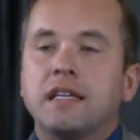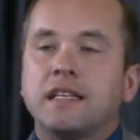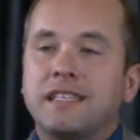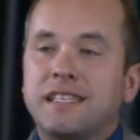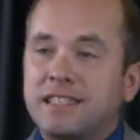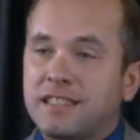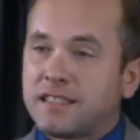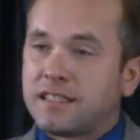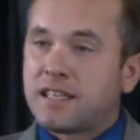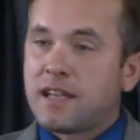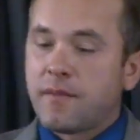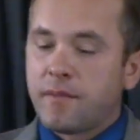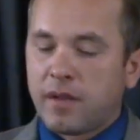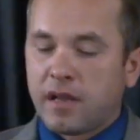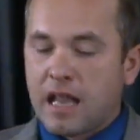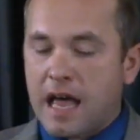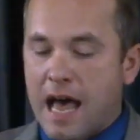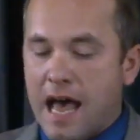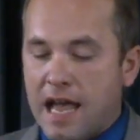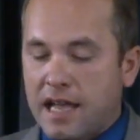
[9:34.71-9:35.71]
to
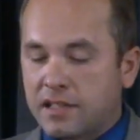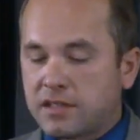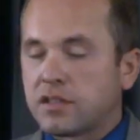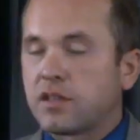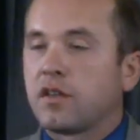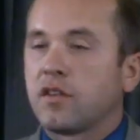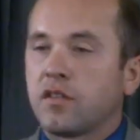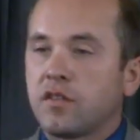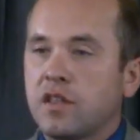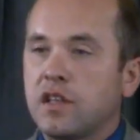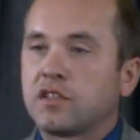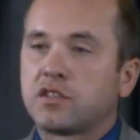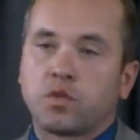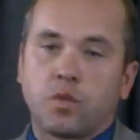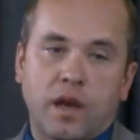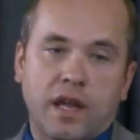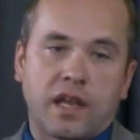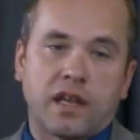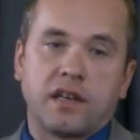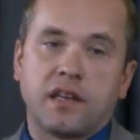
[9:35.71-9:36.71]
symbolize this
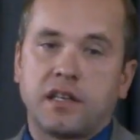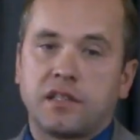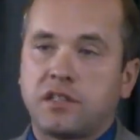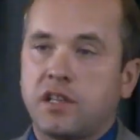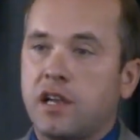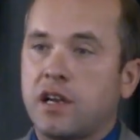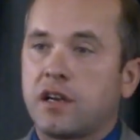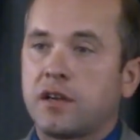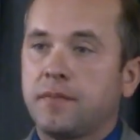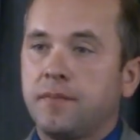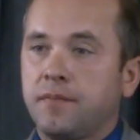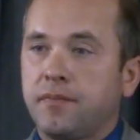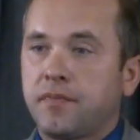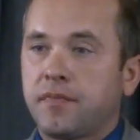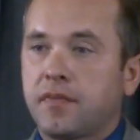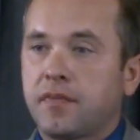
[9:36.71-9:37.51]
wickedness here.